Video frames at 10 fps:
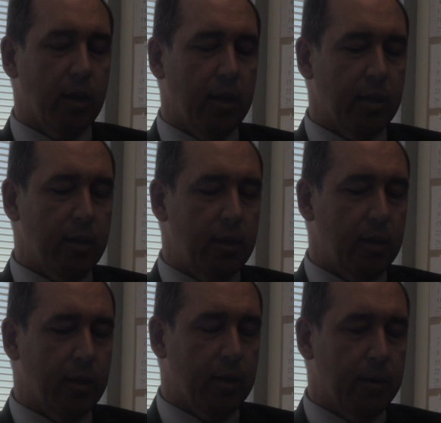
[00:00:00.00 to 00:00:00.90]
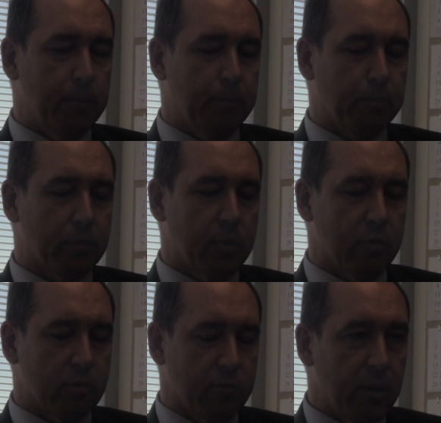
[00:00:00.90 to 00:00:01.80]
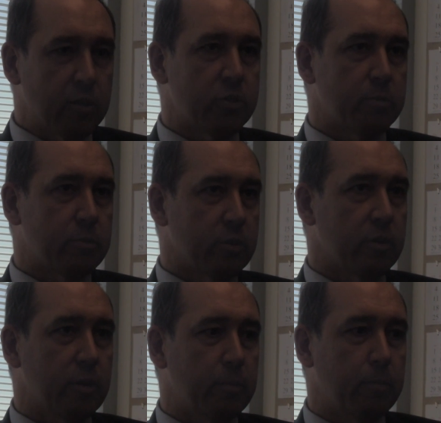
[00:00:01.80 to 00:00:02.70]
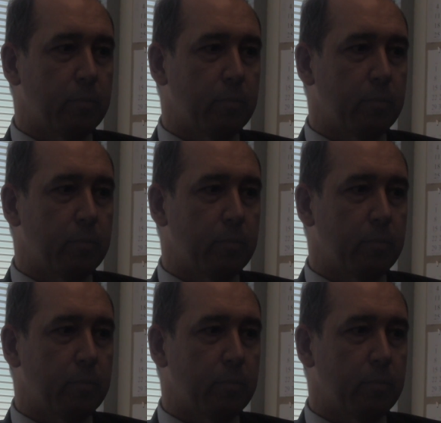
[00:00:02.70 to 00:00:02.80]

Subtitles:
And then there's a fellowship program.